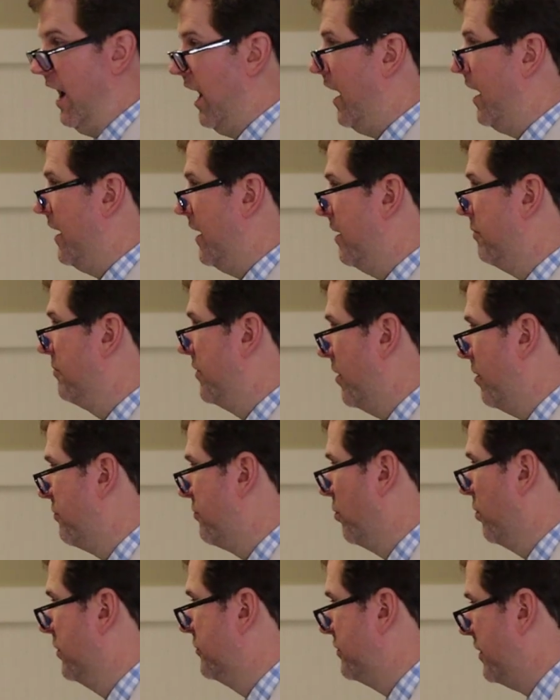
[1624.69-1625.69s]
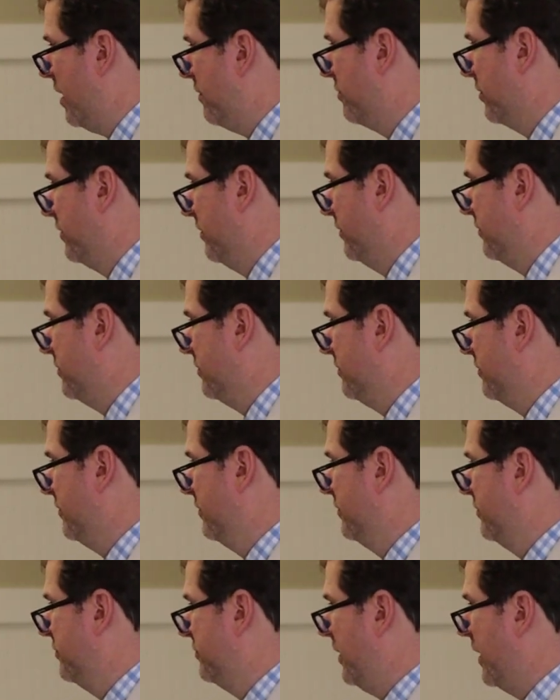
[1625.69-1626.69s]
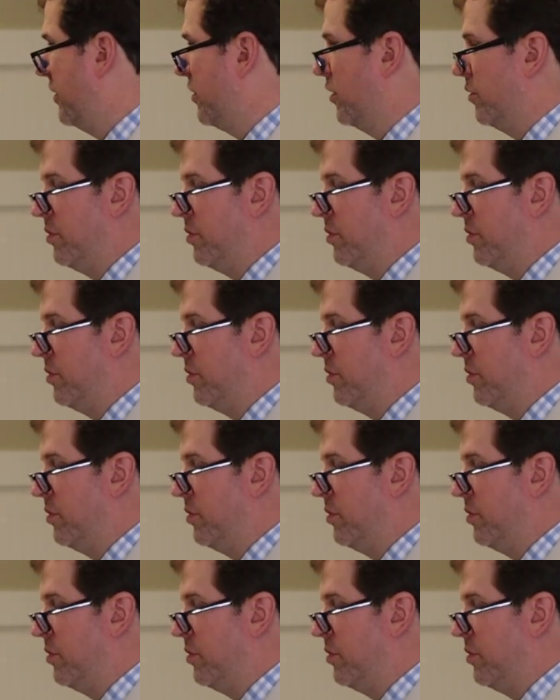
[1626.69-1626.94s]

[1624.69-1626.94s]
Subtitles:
I am therefore its advocate. State